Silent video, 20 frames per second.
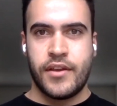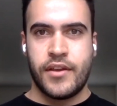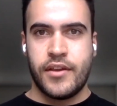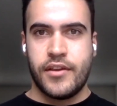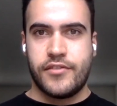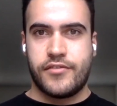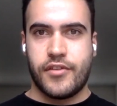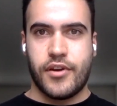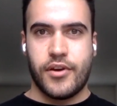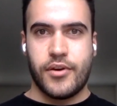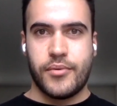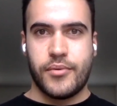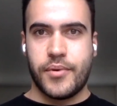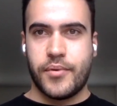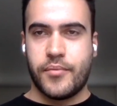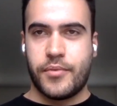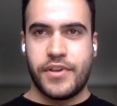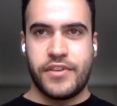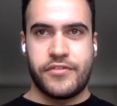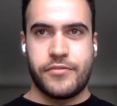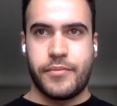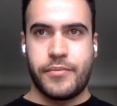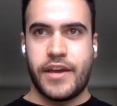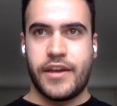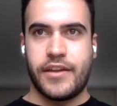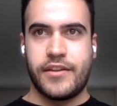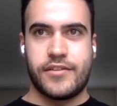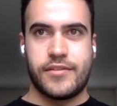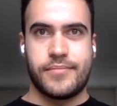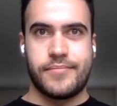So we
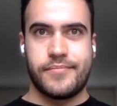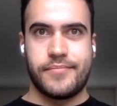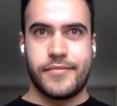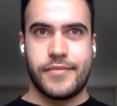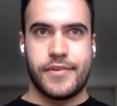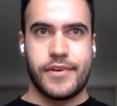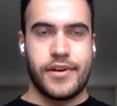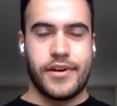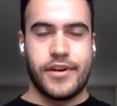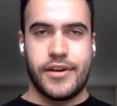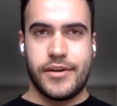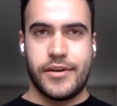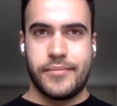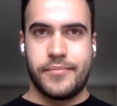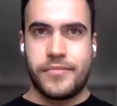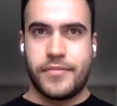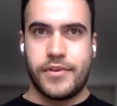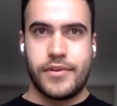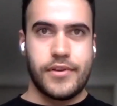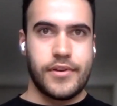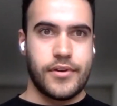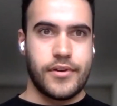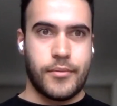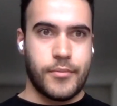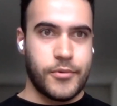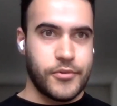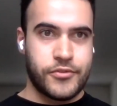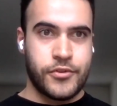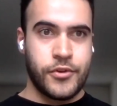spent almost